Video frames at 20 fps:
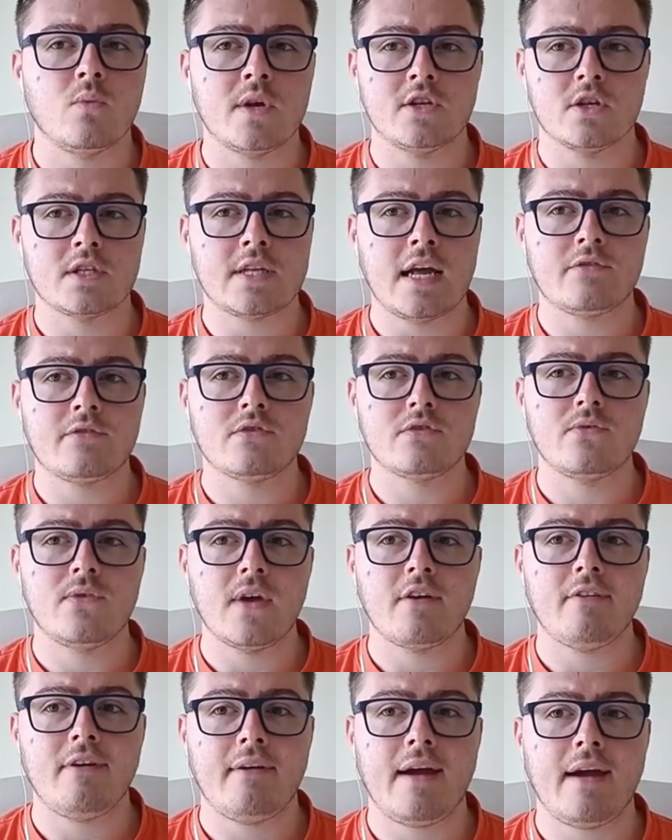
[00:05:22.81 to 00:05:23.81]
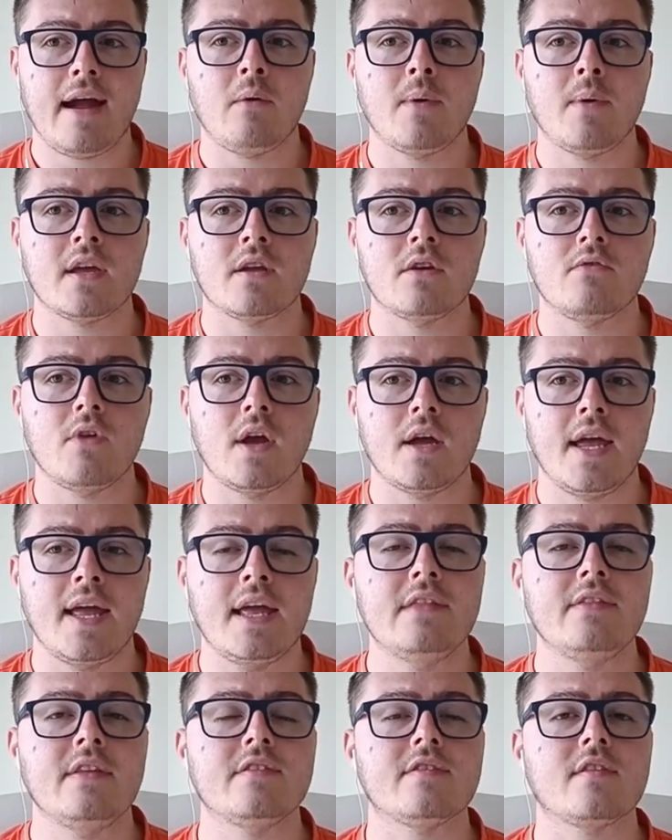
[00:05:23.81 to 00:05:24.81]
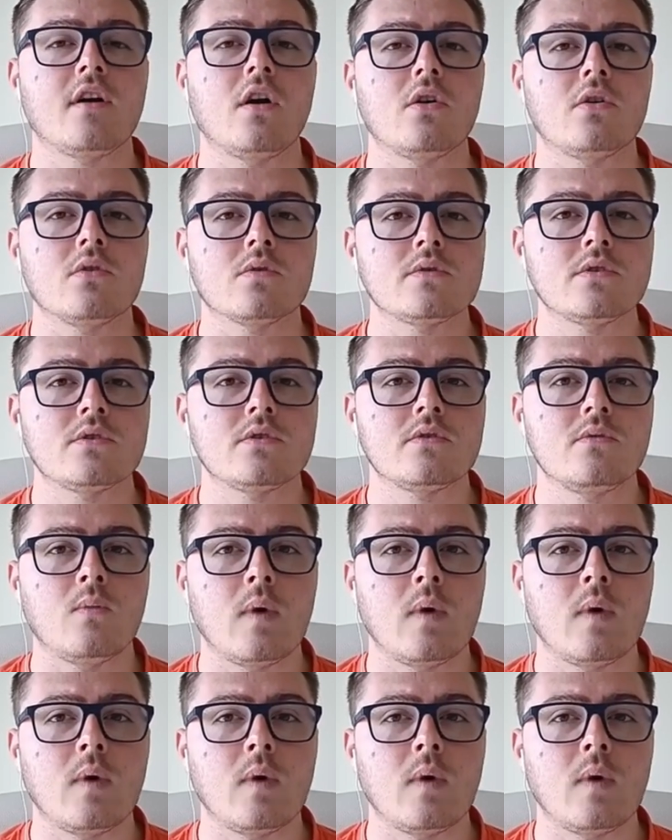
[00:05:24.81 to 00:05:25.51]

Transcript: we just have to figure out how we can hit these goals